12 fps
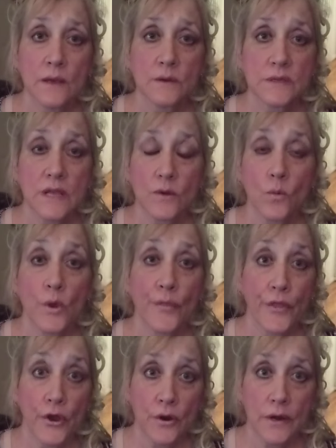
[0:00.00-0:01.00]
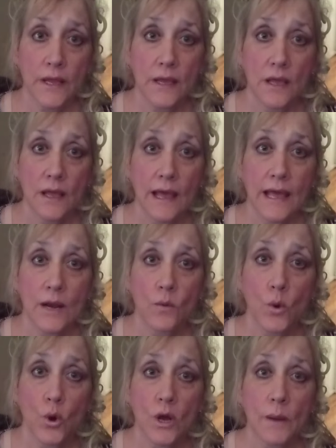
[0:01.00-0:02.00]
It was like 1:30, and I
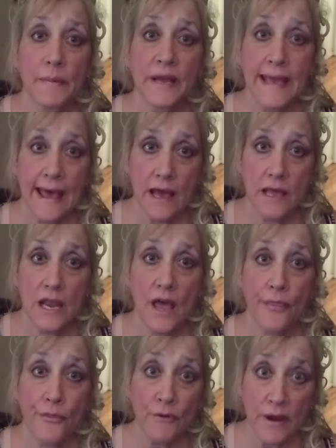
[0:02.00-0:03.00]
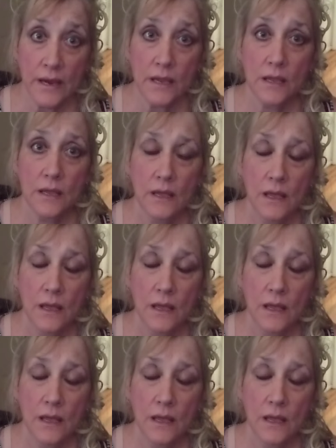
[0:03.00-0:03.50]
woke up again at 3,